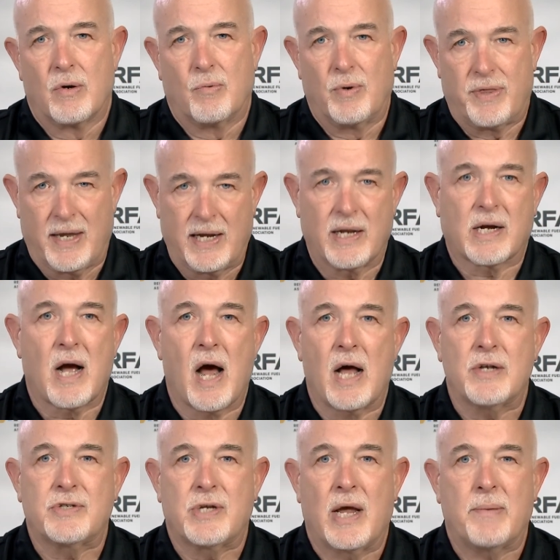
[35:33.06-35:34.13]
Within the
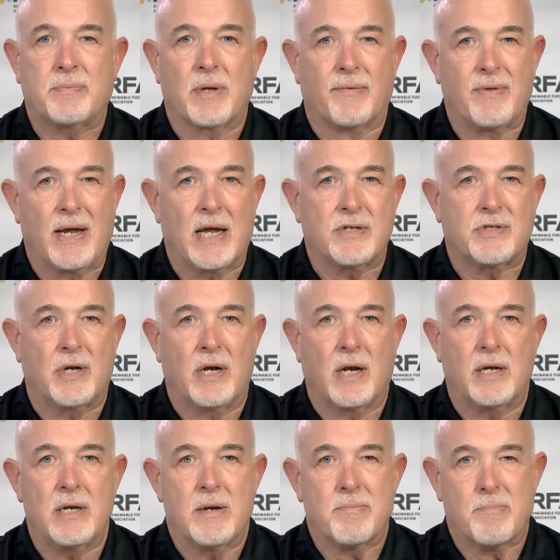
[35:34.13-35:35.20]
concept of the
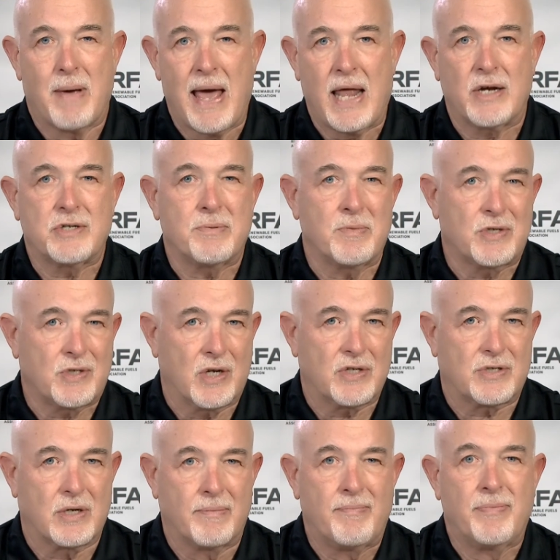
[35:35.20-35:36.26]
incident management
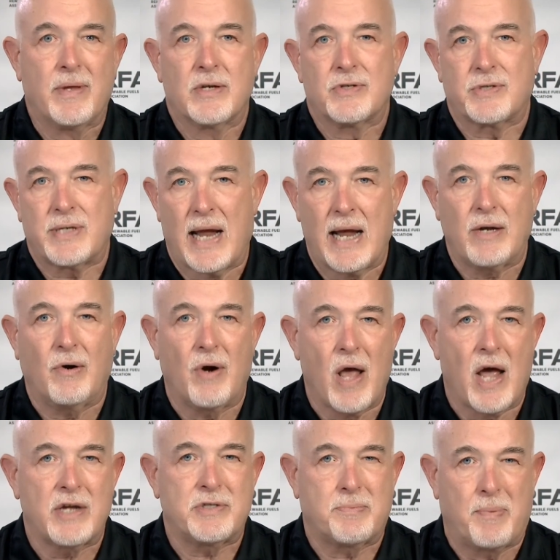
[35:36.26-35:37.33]
system,
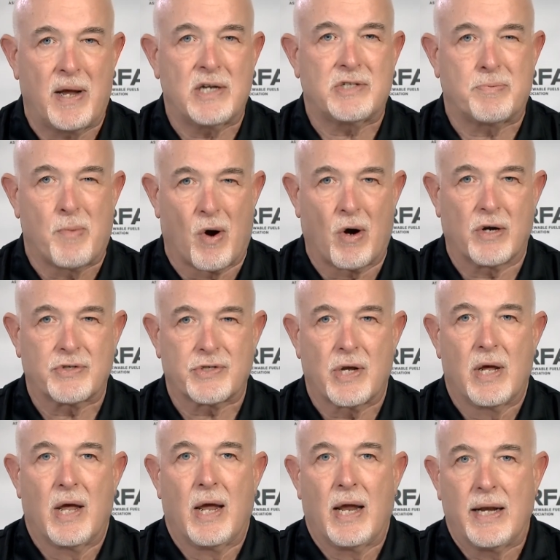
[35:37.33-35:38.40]
standardized benchmarks
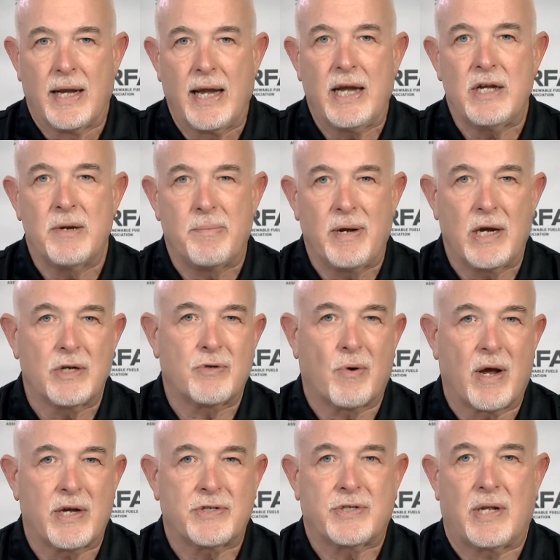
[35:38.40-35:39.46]
need to be
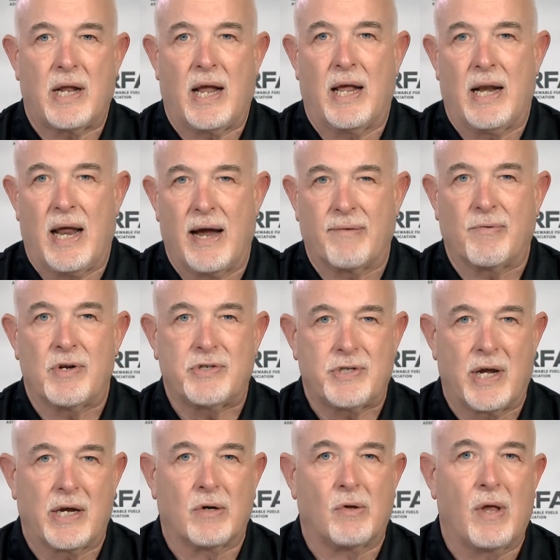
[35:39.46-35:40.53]
addressed at every
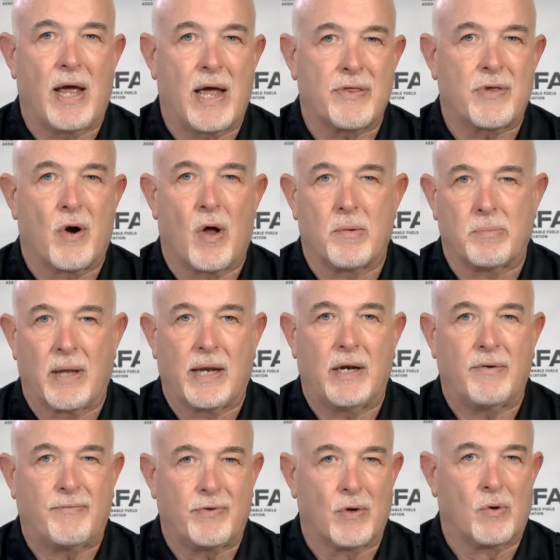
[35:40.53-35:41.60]
single ethanol
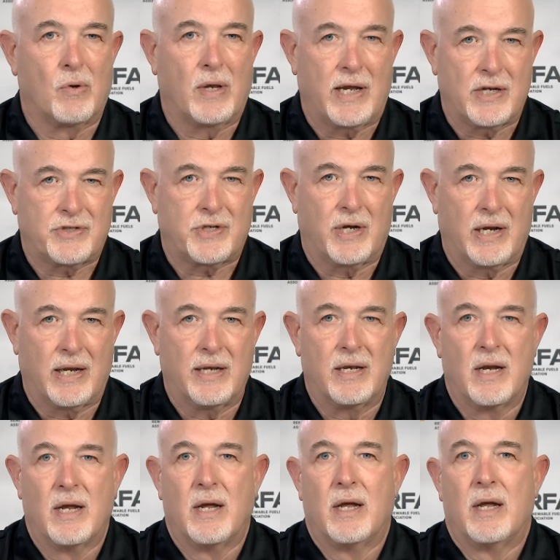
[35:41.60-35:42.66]
blended fuel incident.
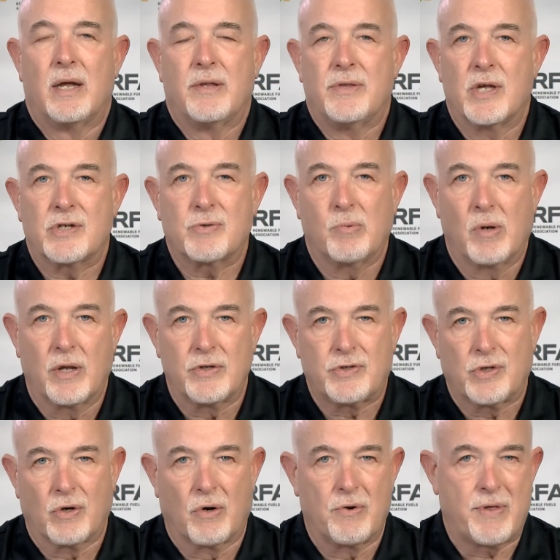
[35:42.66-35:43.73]
This will
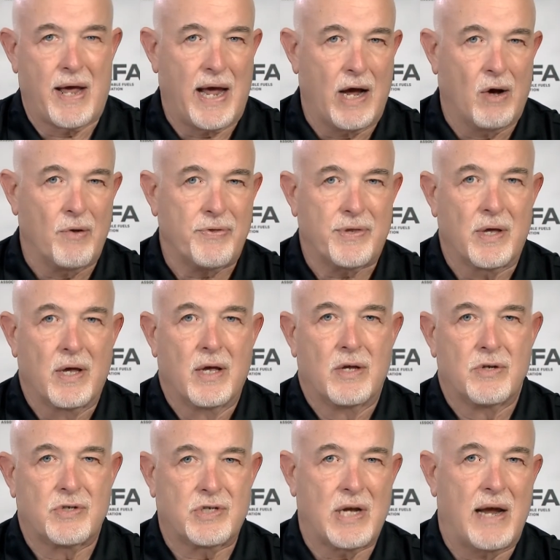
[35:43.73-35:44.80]
ensure the health,
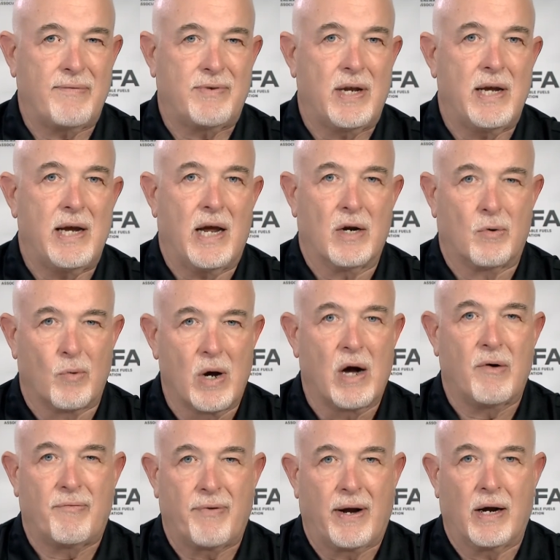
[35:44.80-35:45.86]
safety, and
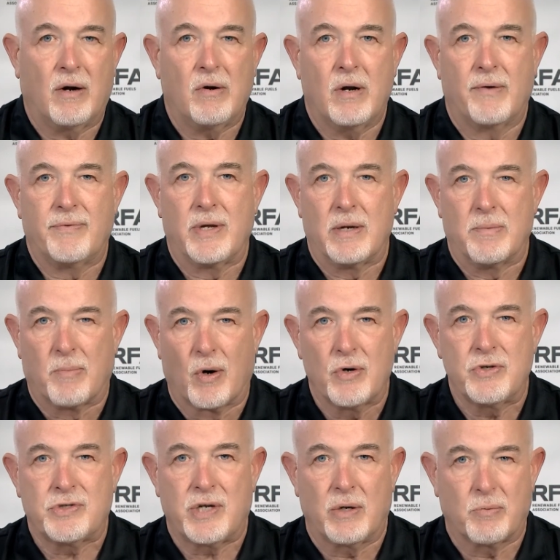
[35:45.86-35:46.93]
welfare of the
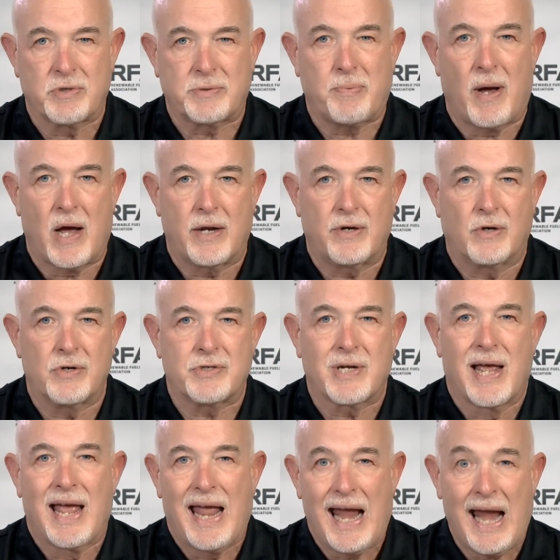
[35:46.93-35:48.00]
emergency responders
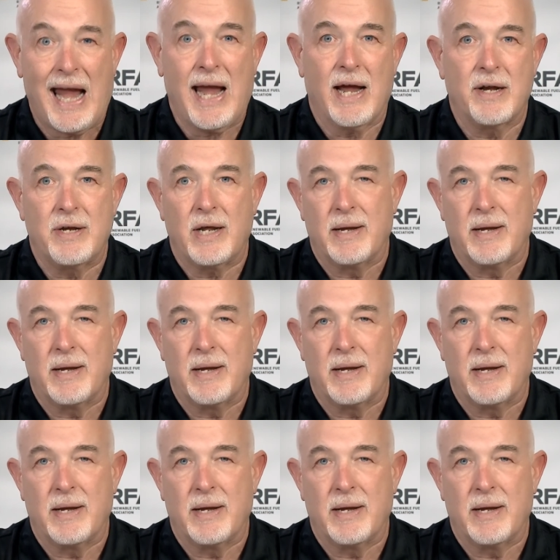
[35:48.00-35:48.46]
and